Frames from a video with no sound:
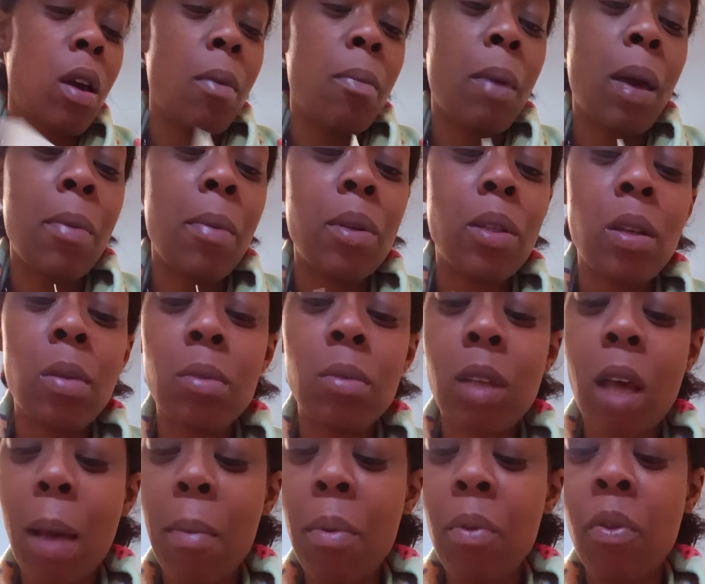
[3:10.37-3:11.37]
Maybe some
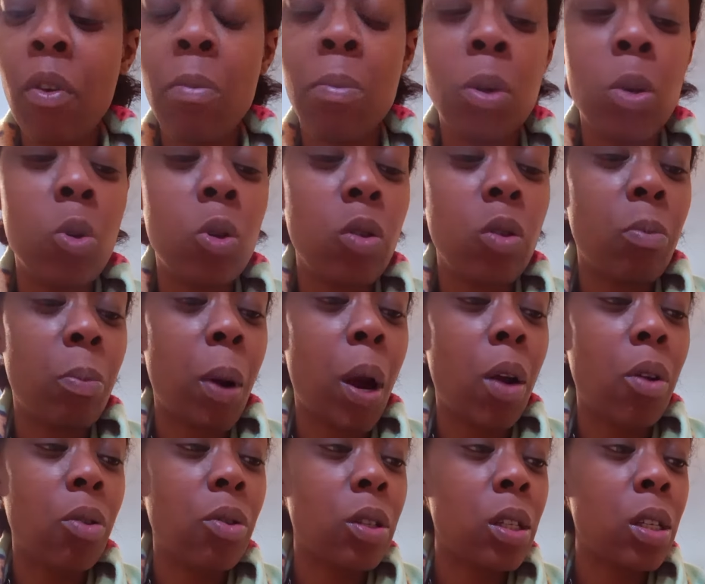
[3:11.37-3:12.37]
type of abusive
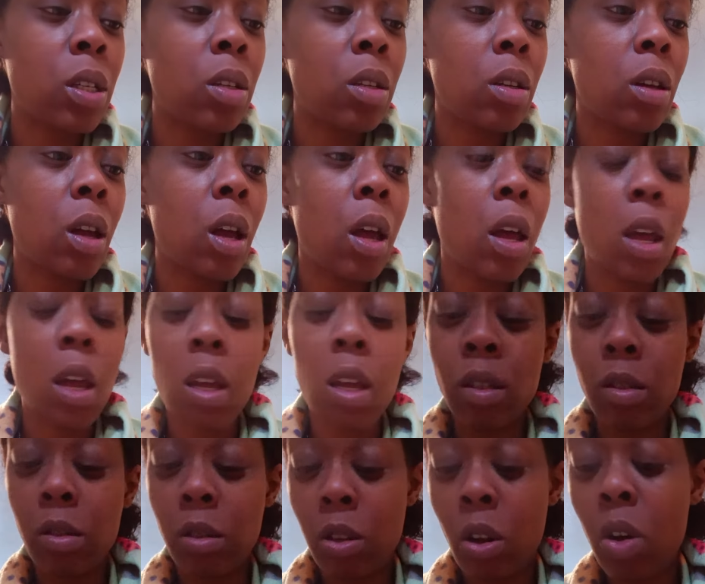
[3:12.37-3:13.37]
person is
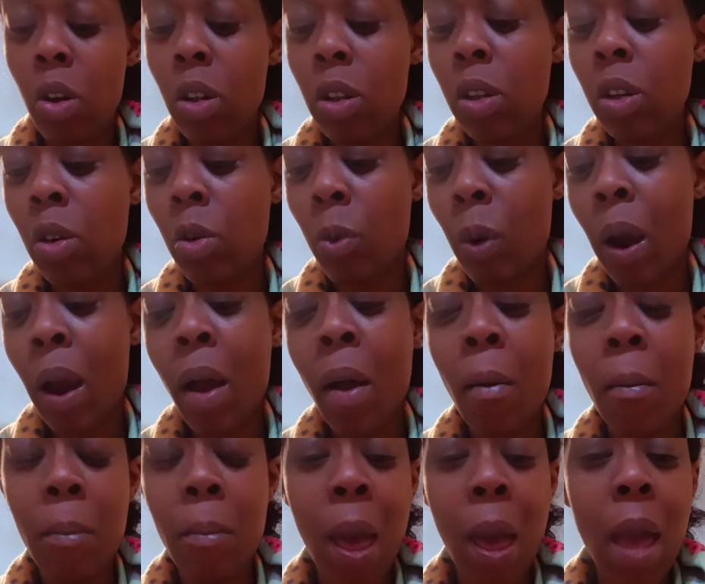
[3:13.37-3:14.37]
circling
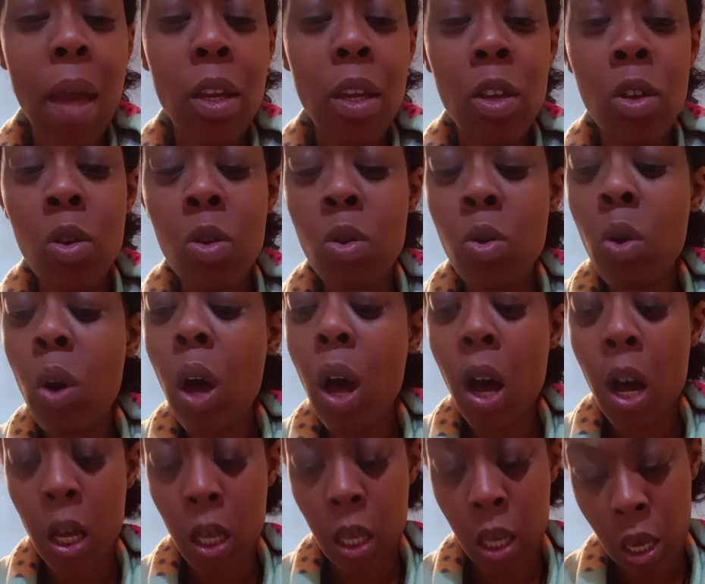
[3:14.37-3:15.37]
around back to you
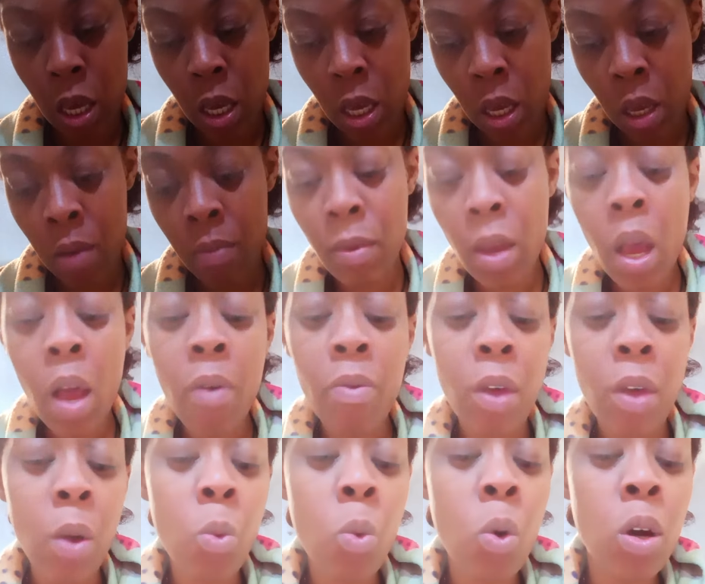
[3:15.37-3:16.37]
again.
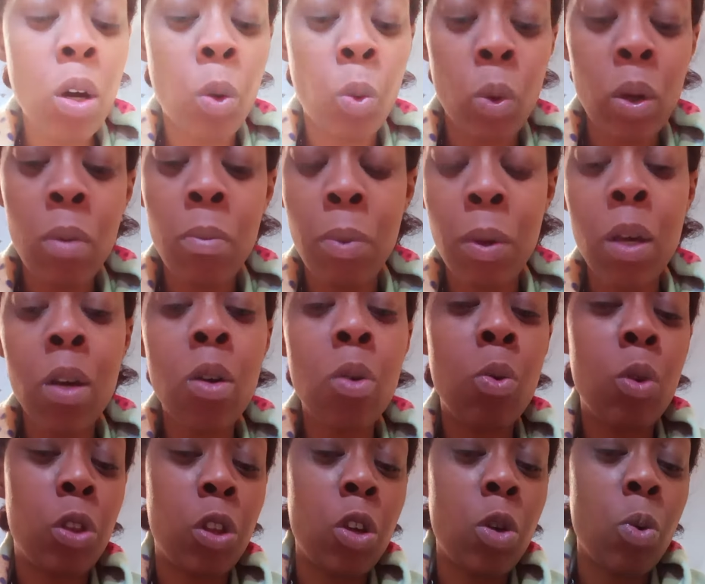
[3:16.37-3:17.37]
They want to rebuild
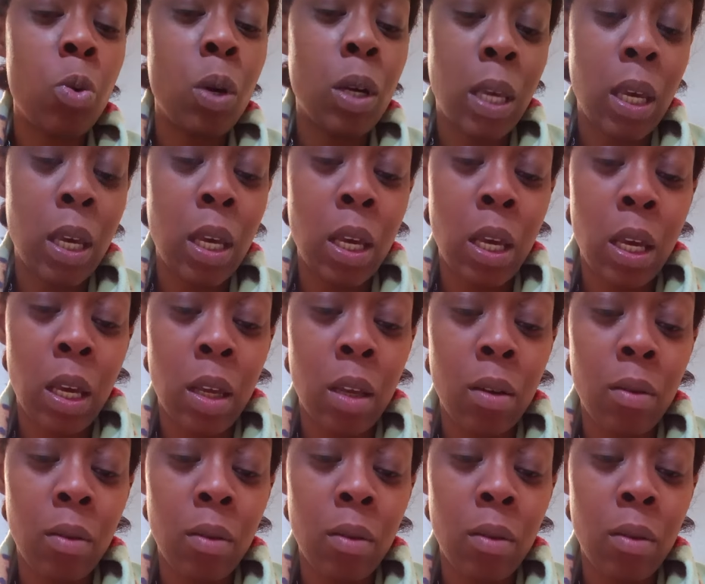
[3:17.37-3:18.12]
with you again.